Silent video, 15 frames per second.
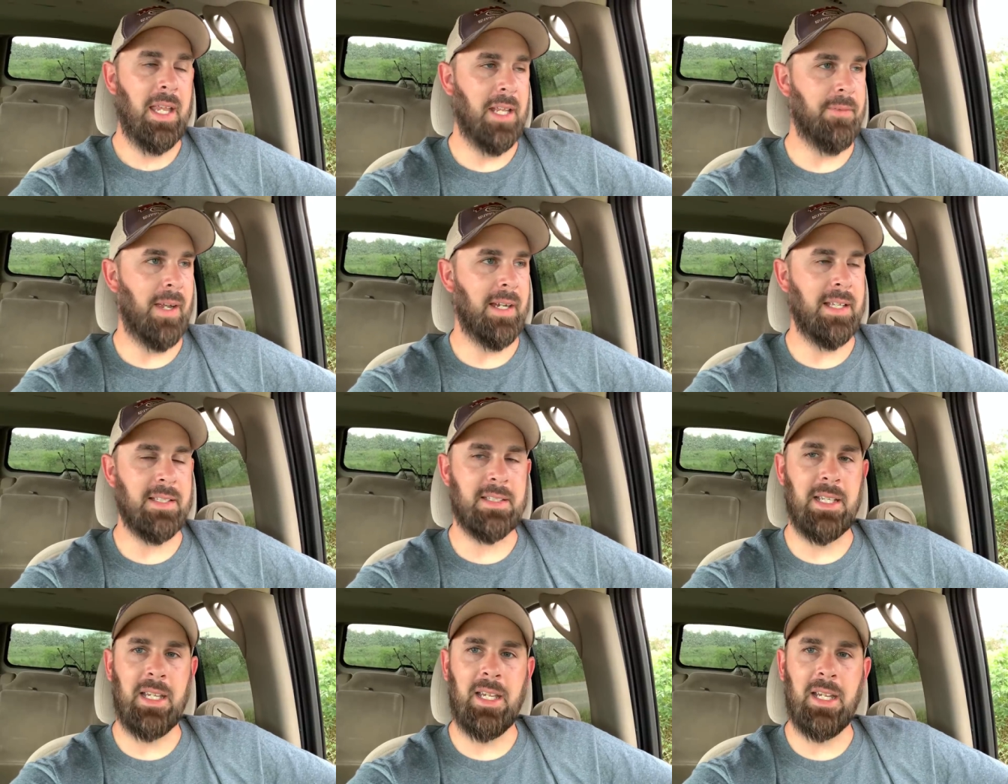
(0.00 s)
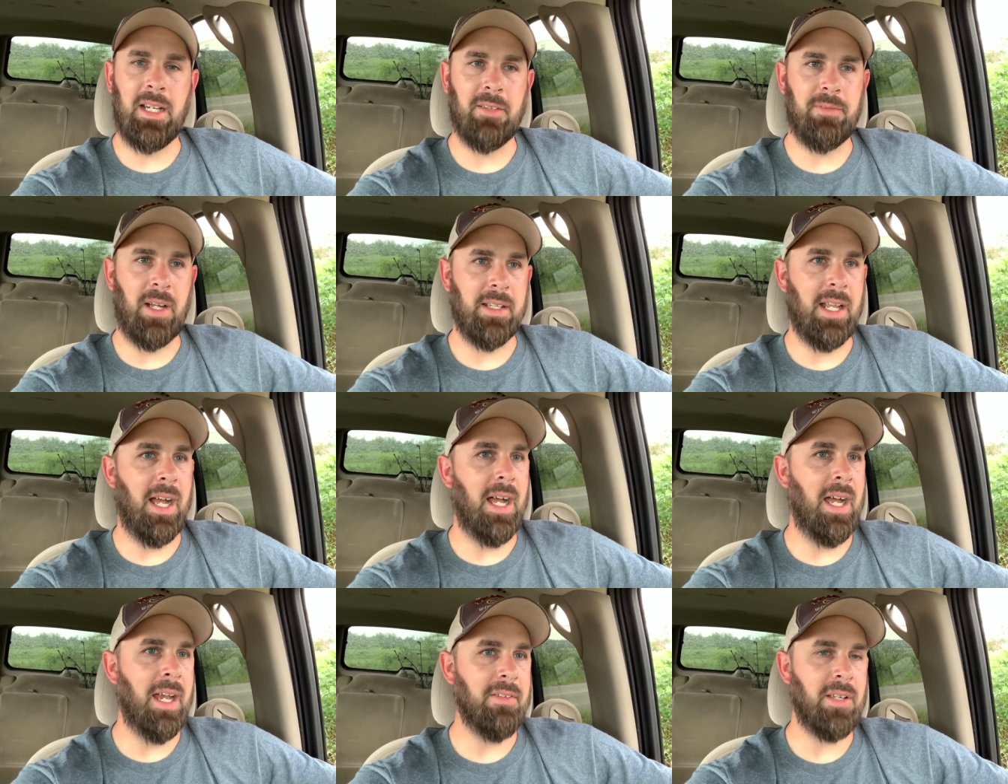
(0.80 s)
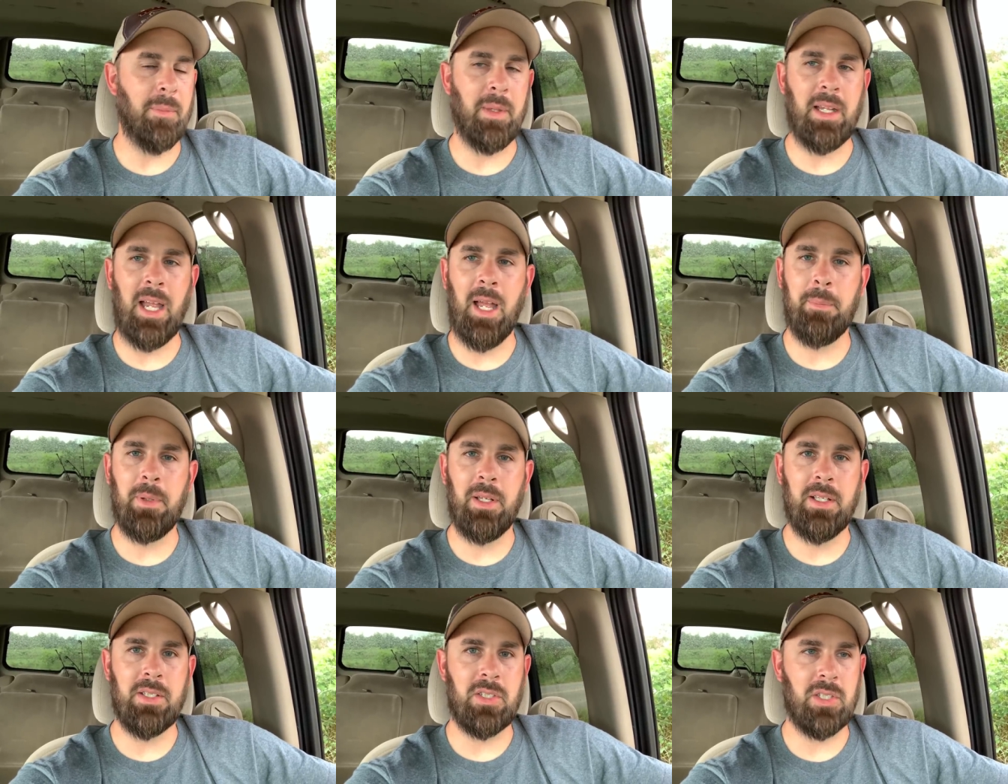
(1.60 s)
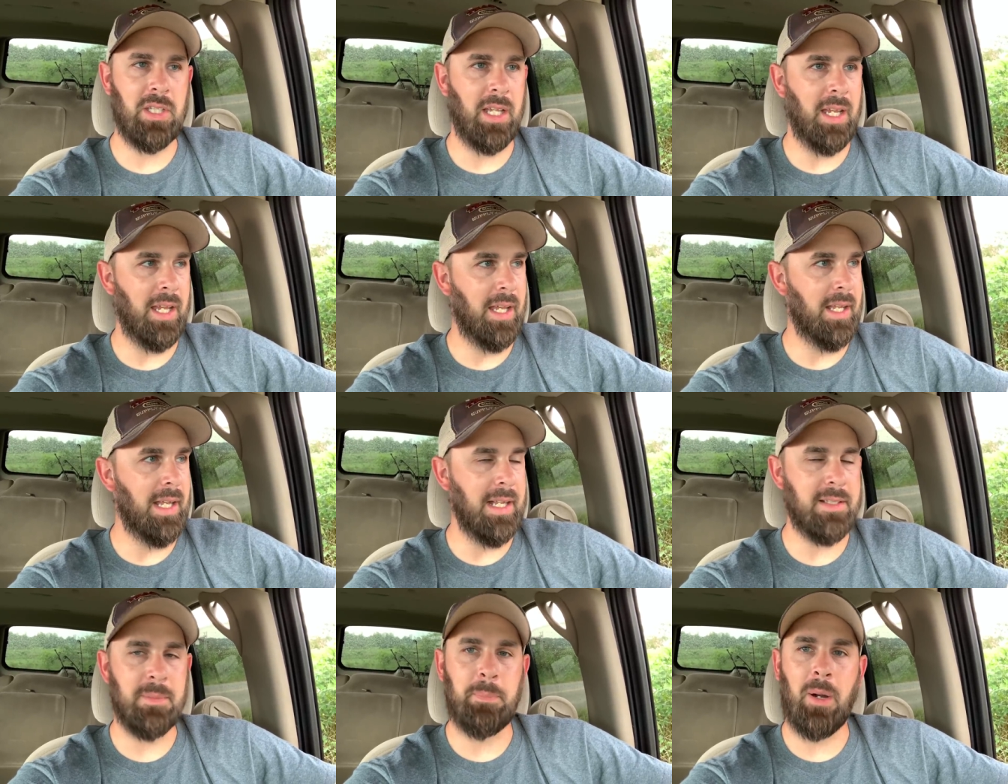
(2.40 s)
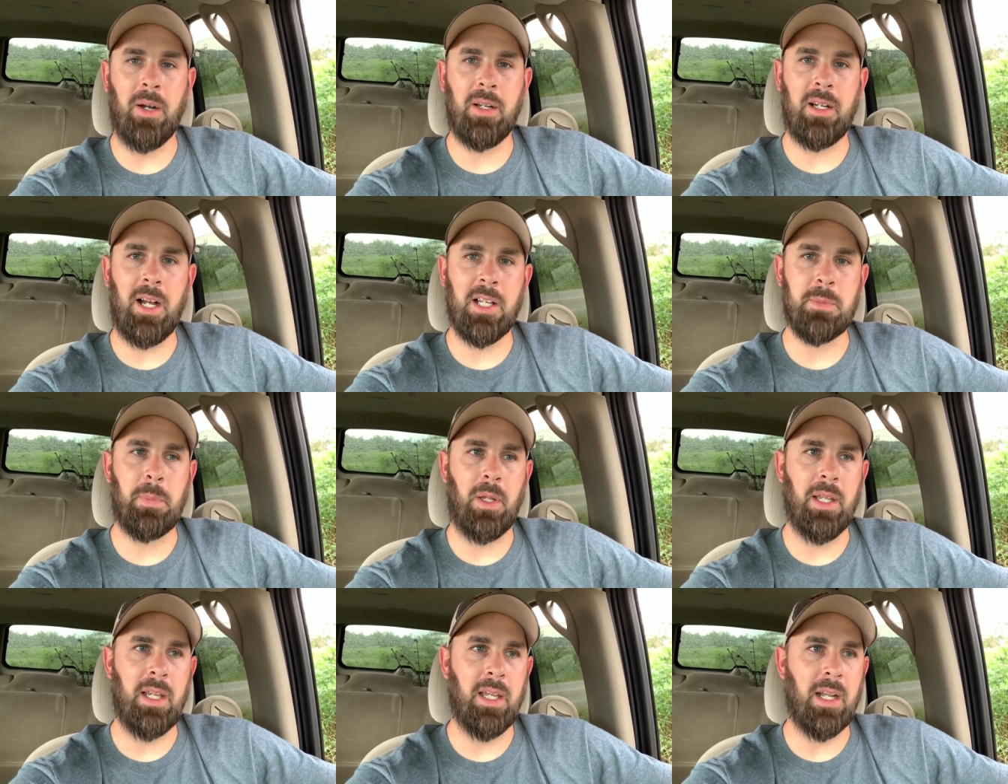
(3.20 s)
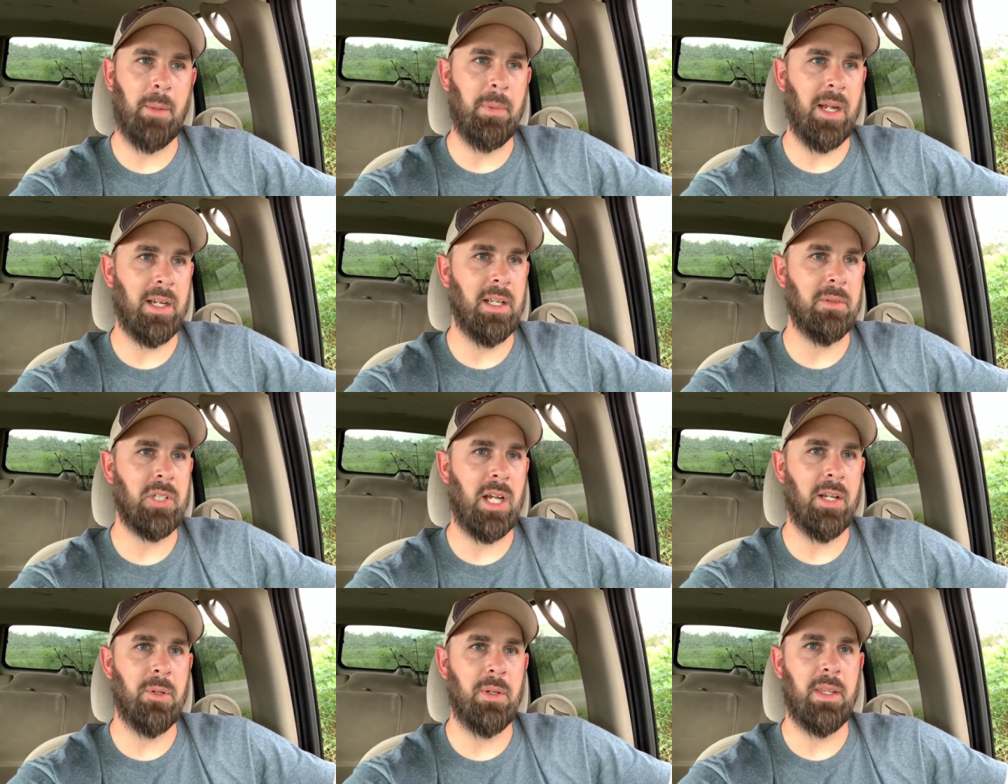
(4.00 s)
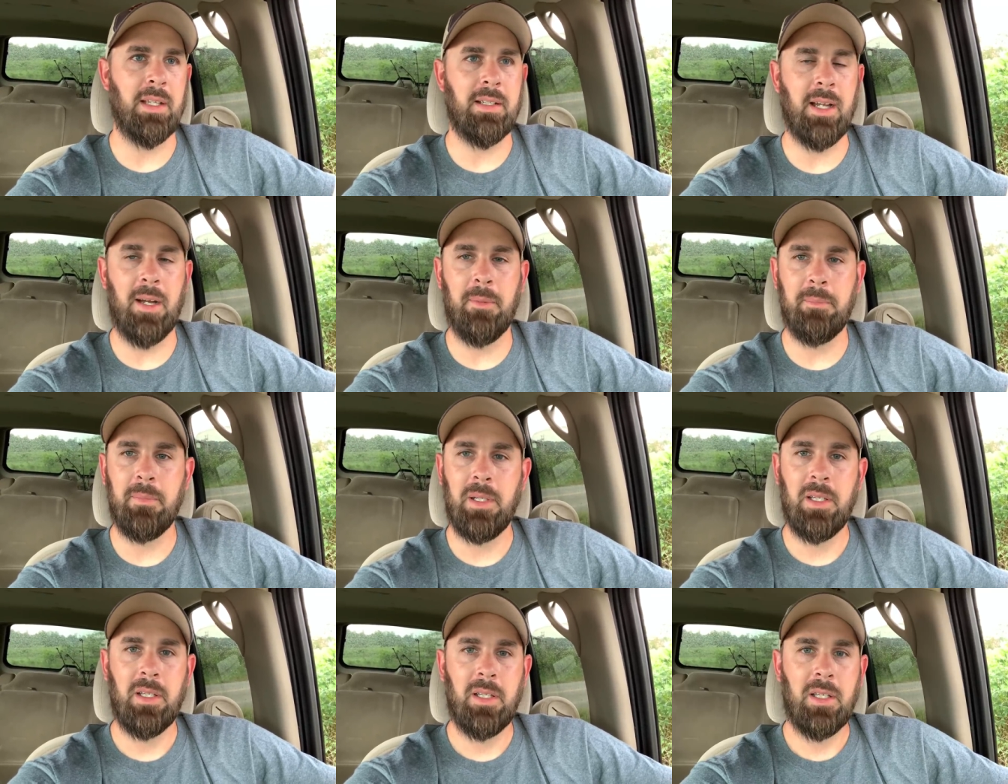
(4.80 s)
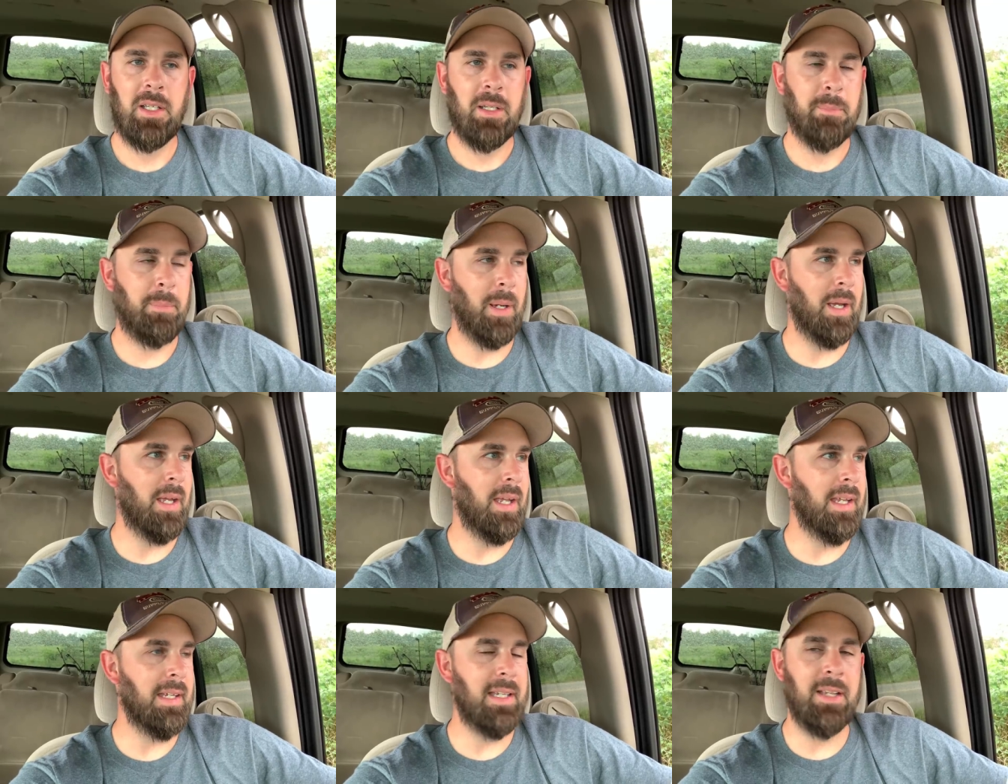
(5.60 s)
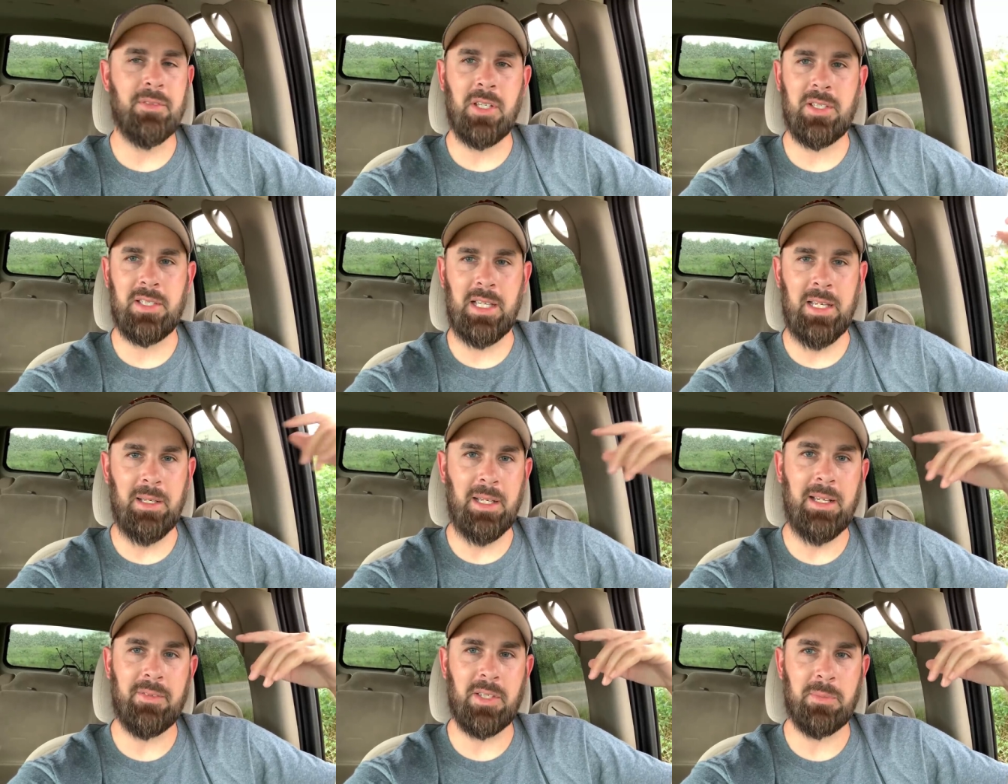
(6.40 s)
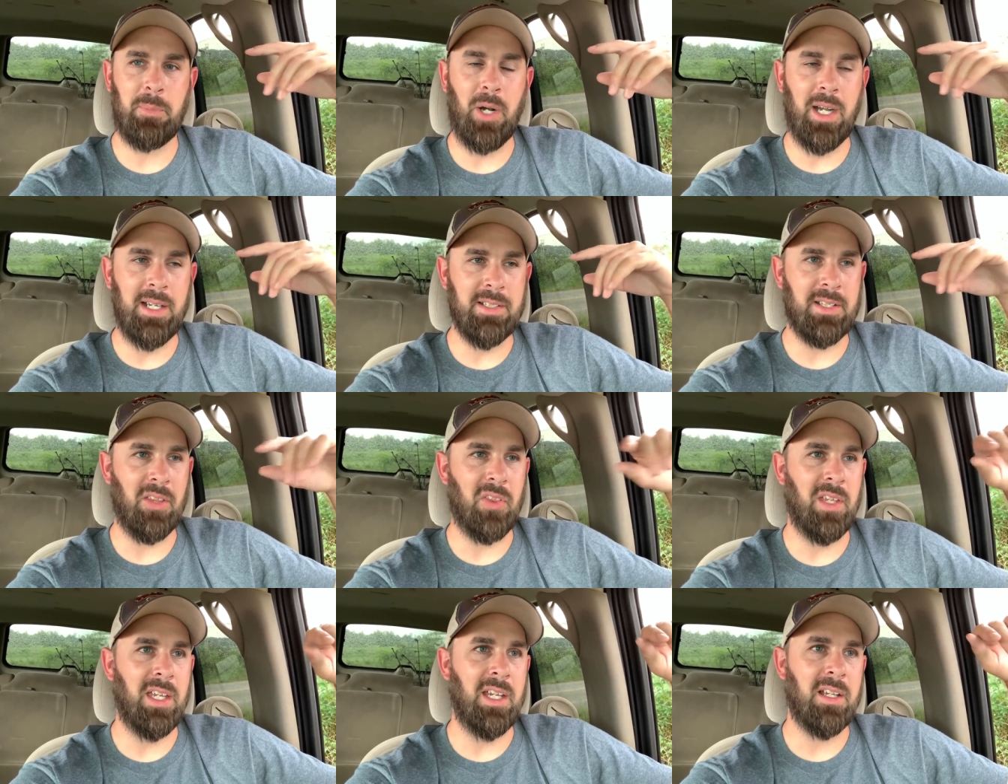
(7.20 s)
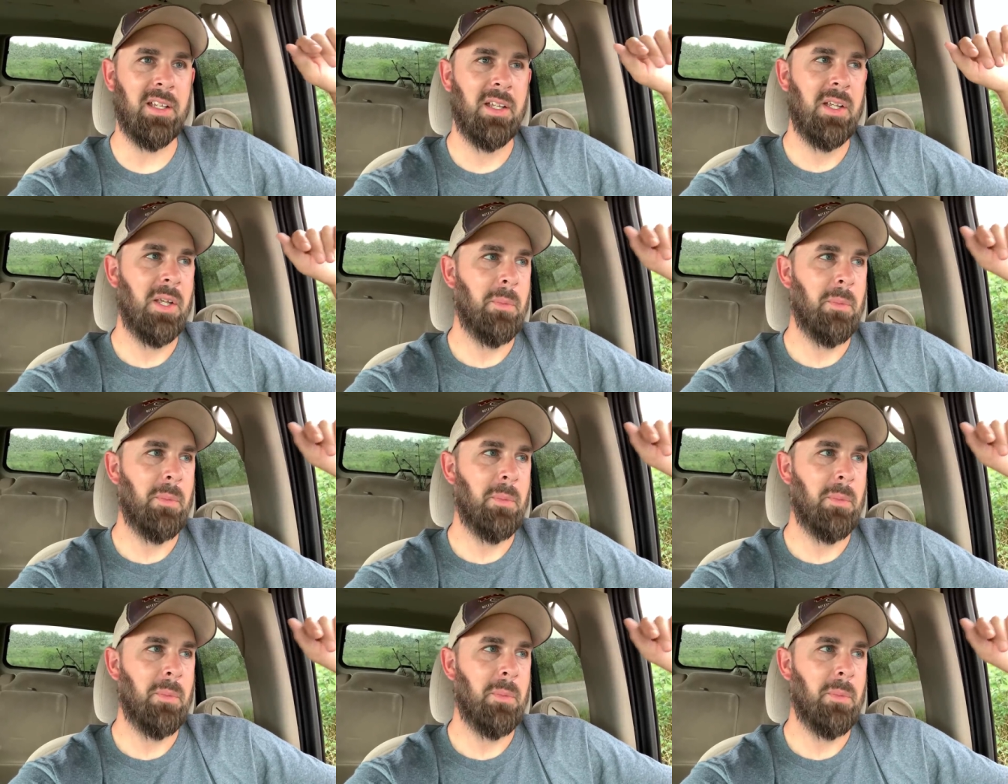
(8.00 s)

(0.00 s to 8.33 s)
If I get sick, if I die, if something happens, then it's part of God's plan. I'm not going to try to do anything dumb, but it gives us He gives us brains to think.